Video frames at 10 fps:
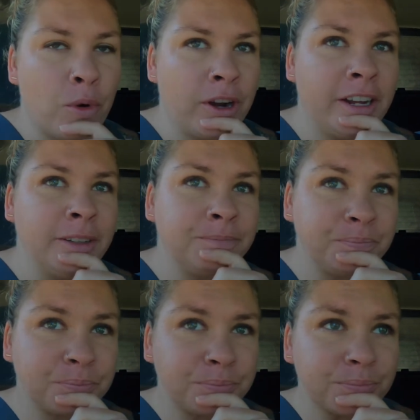morning.
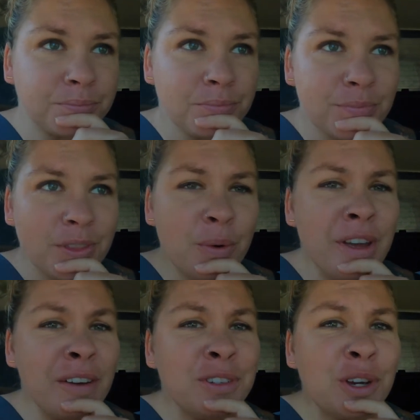
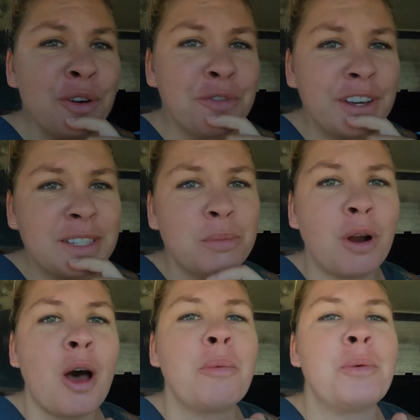We have to go fix a
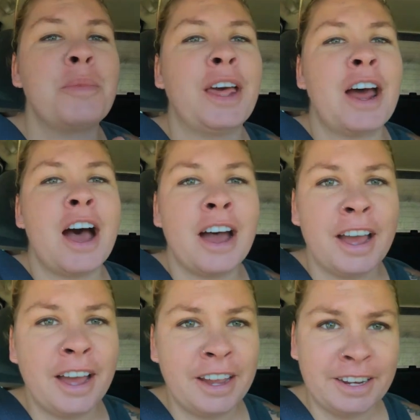problem that
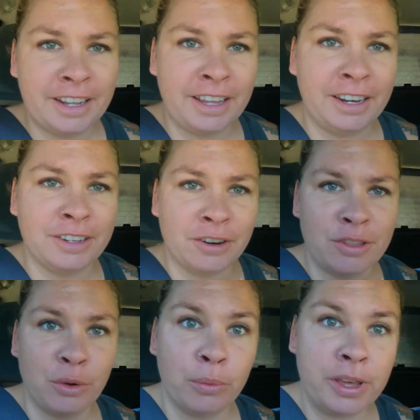I did
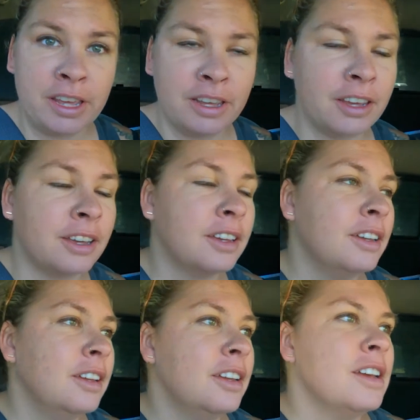during the week
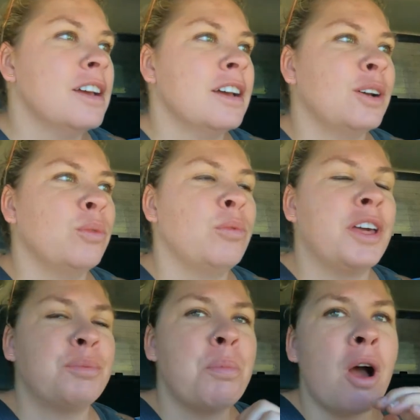
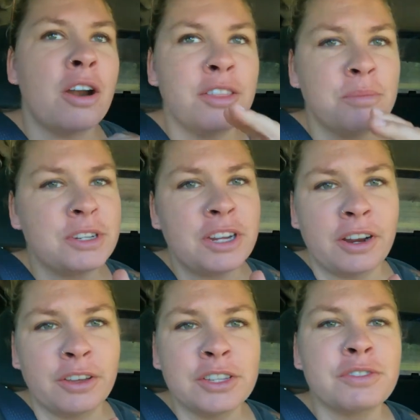with part of the
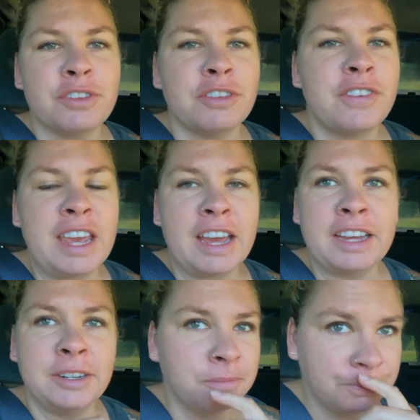materials for the
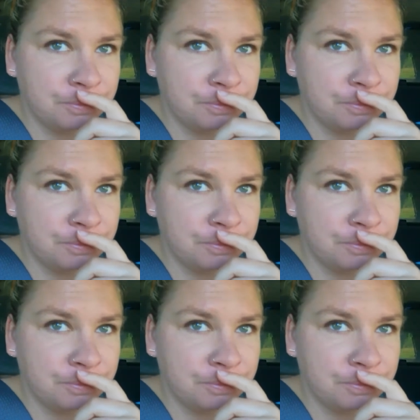van.